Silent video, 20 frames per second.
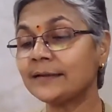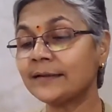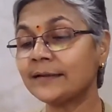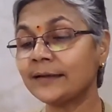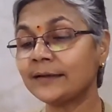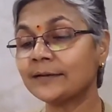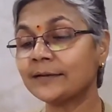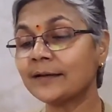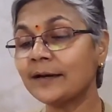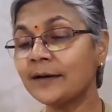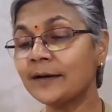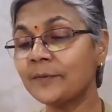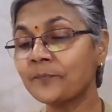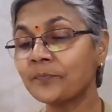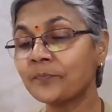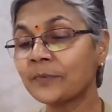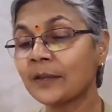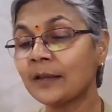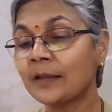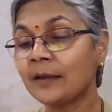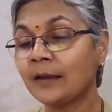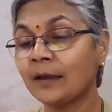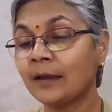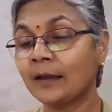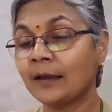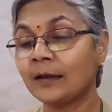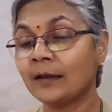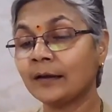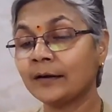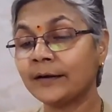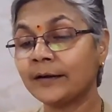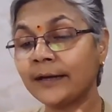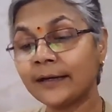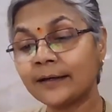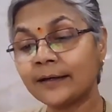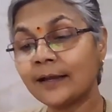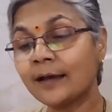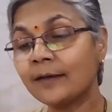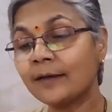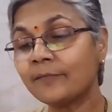
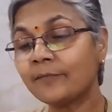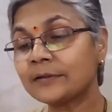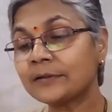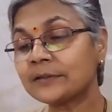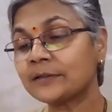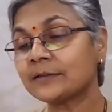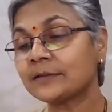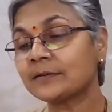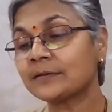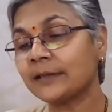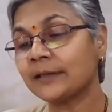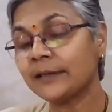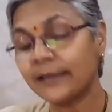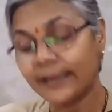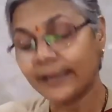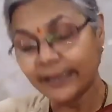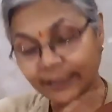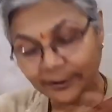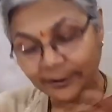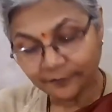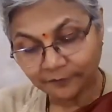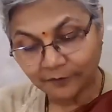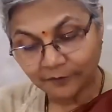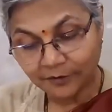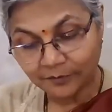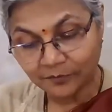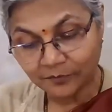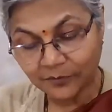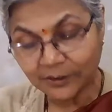data which is in any form.